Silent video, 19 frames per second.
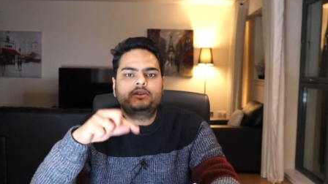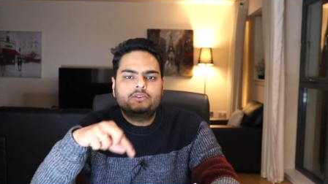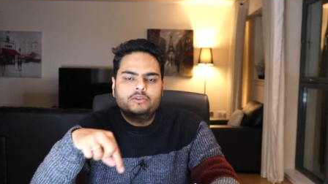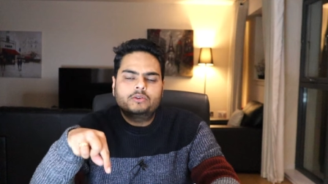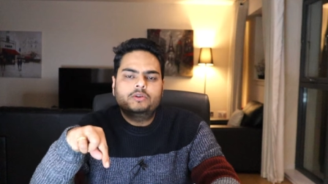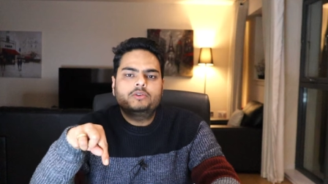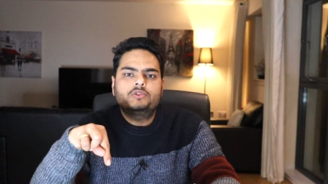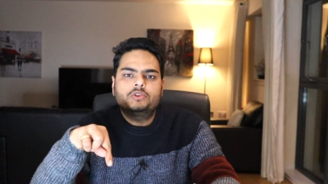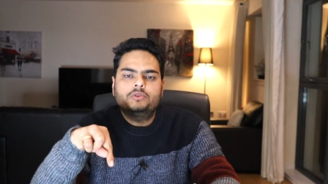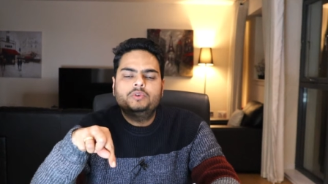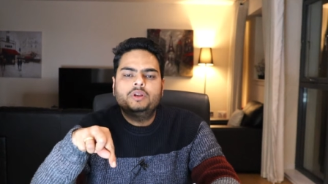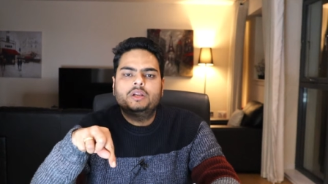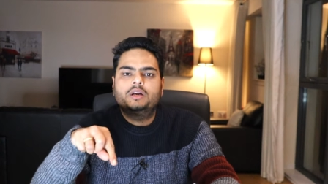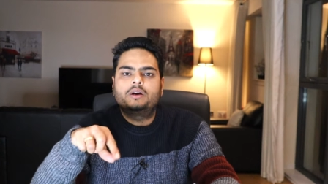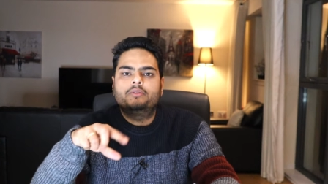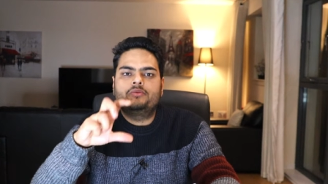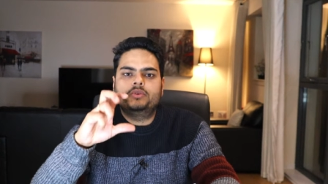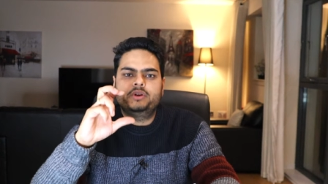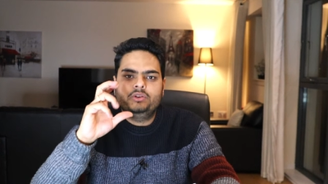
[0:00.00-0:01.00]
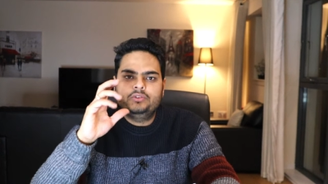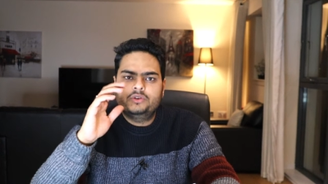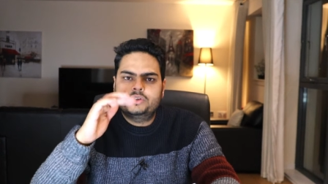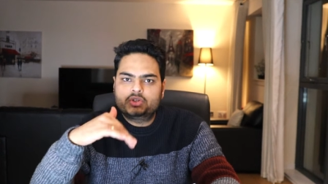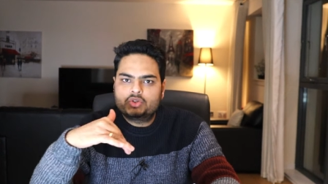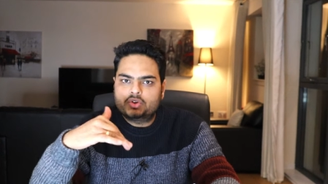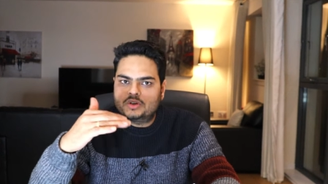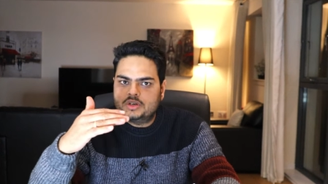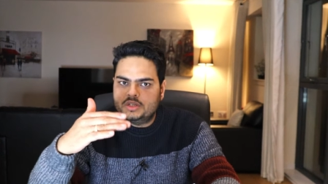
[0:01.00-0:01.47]
factor also will come when you
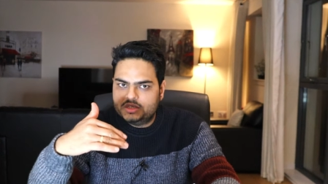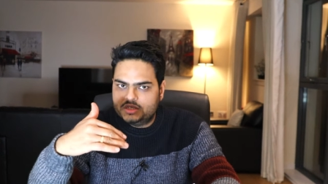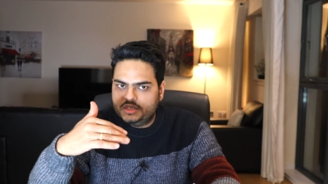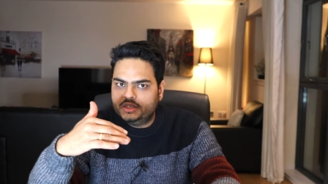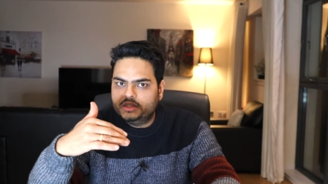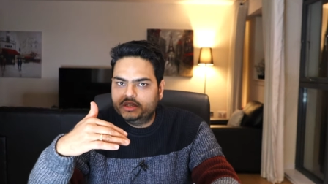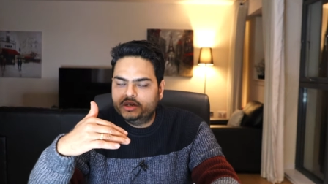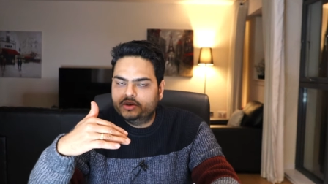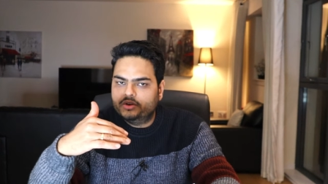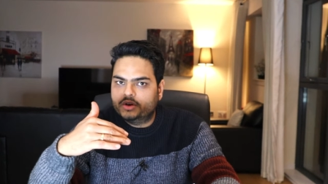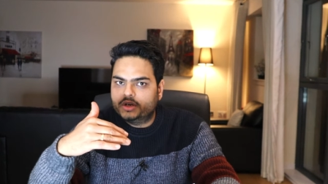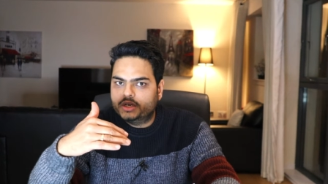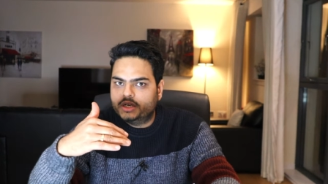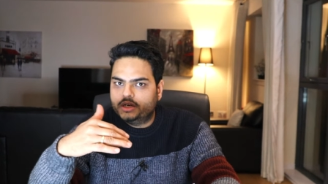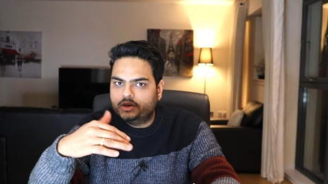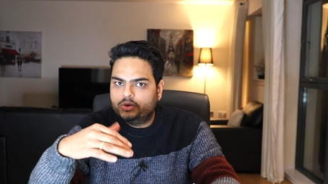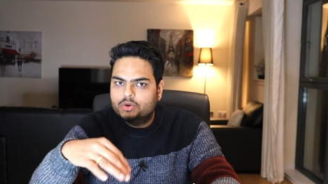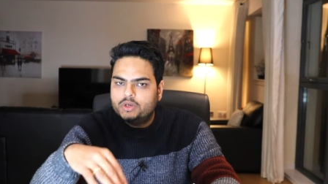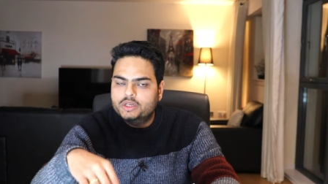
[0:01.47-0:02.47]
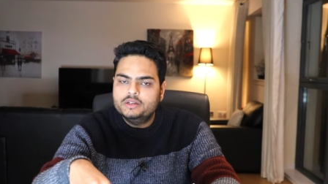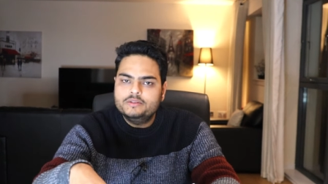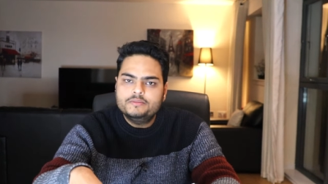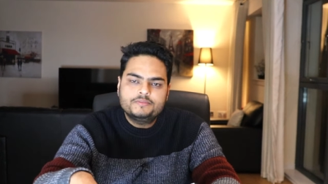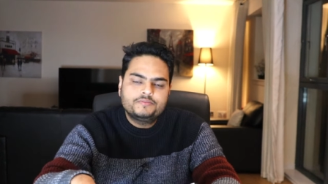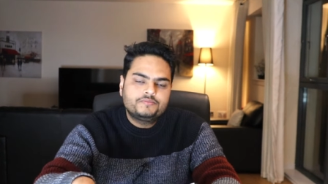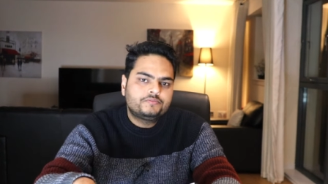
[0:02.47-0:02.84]
are shortlisting the content okay